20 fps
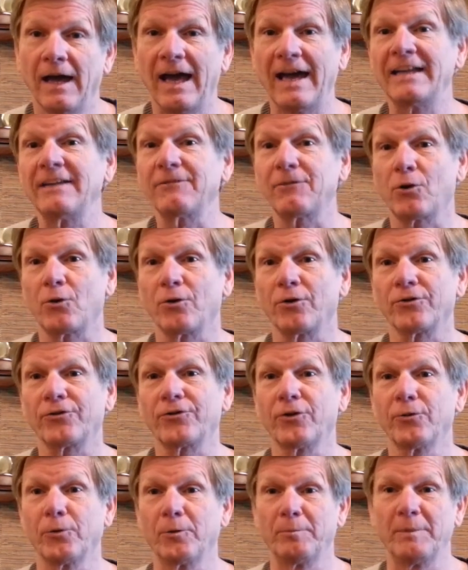And of course,
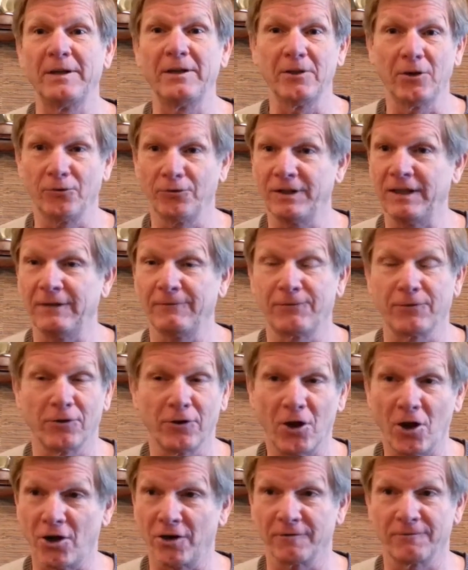there would be no need for
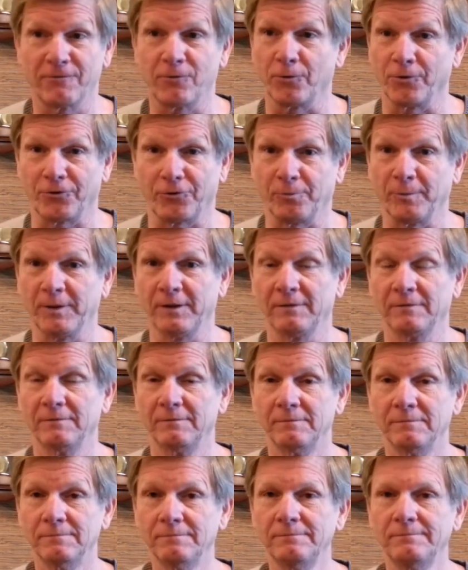law enforcement,
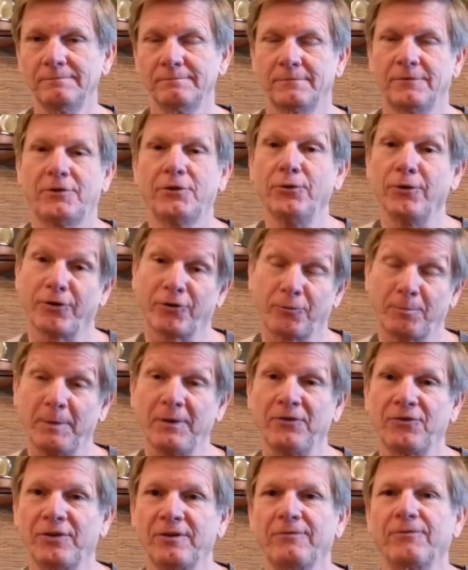too
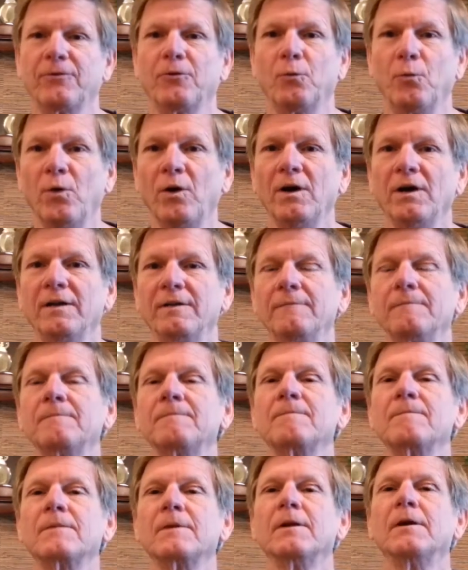expensive for one,
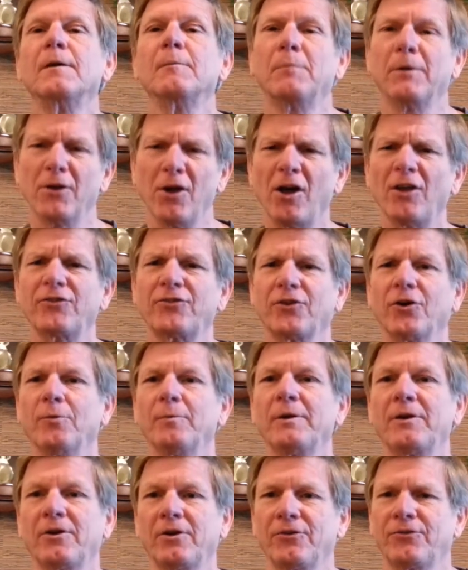but also
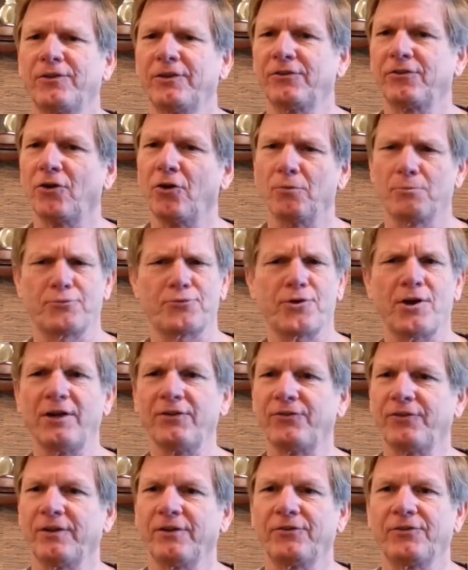because this whole
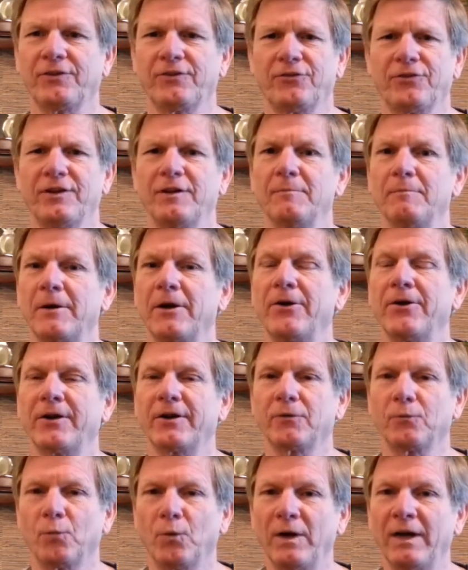process is the
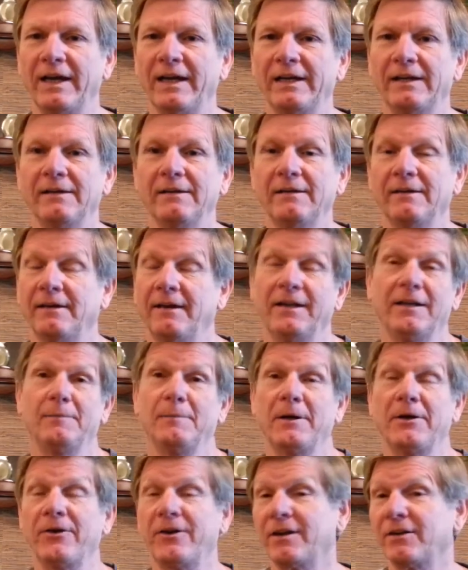American way and
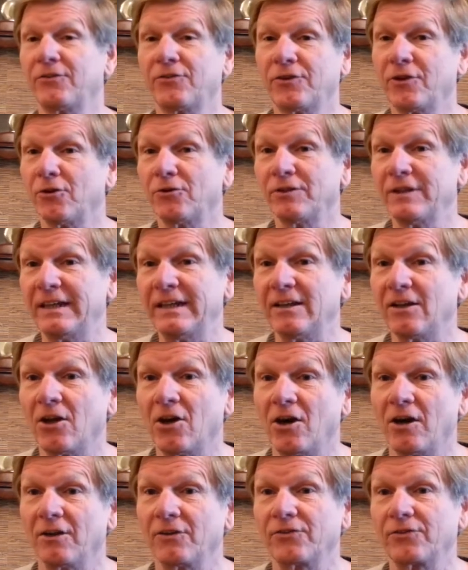Americans don't need
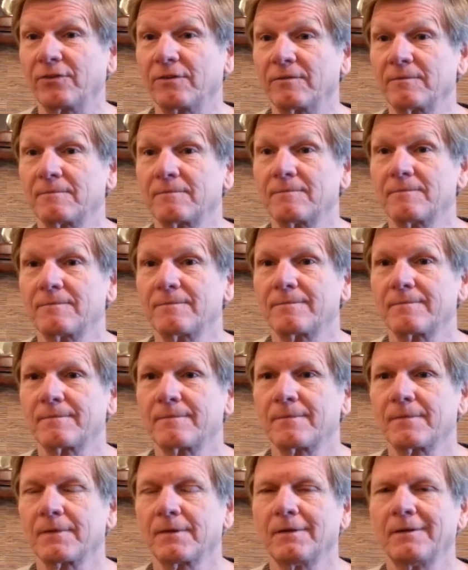laws.
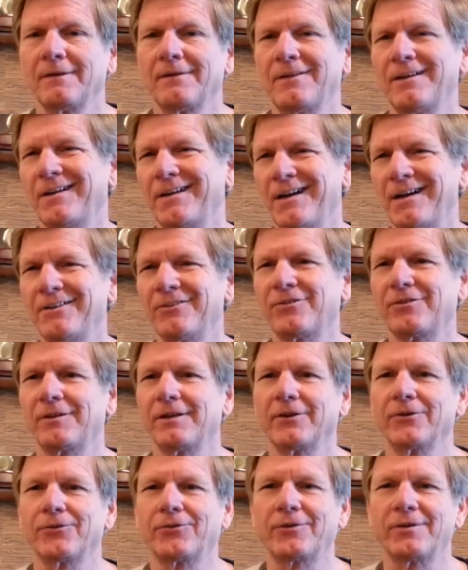The
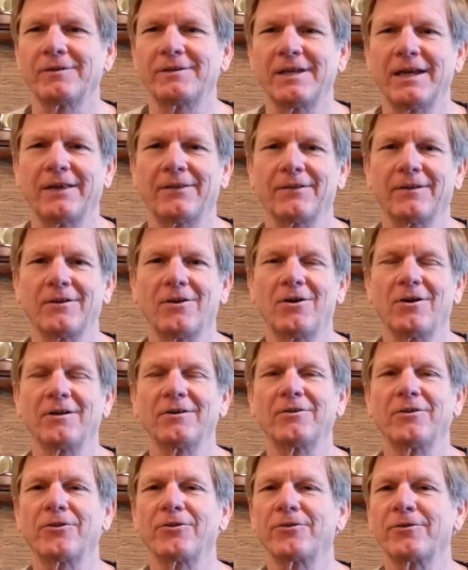gunslingers can take the law
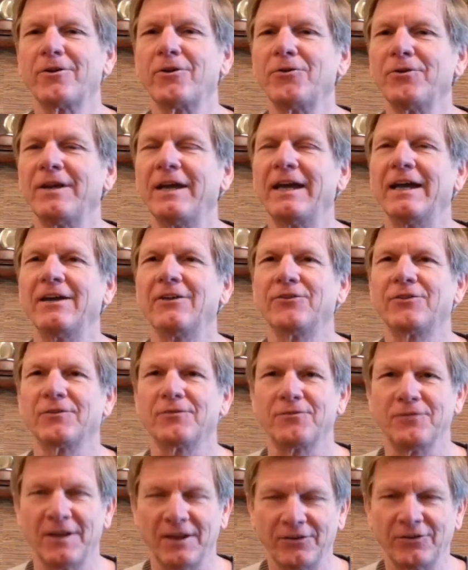into their own hands
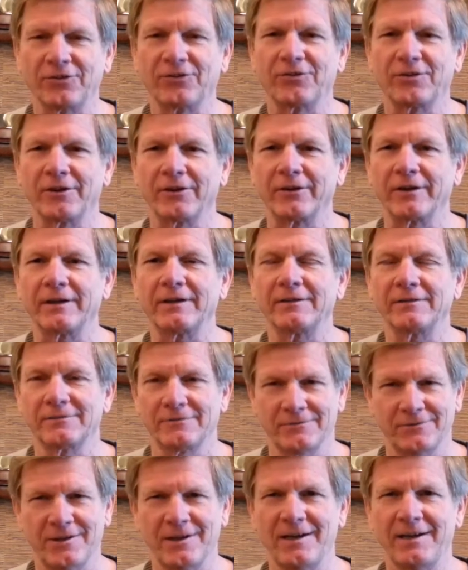if necessary,
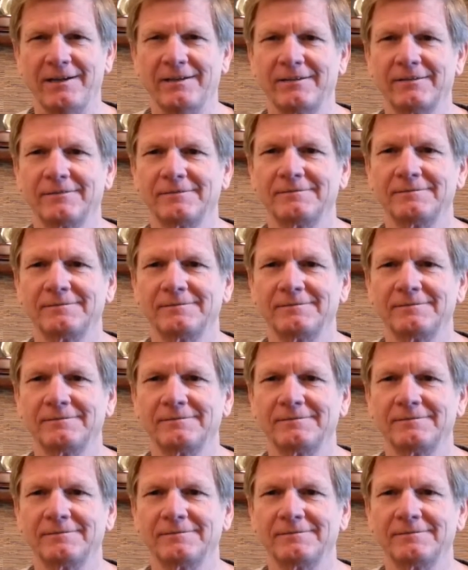right?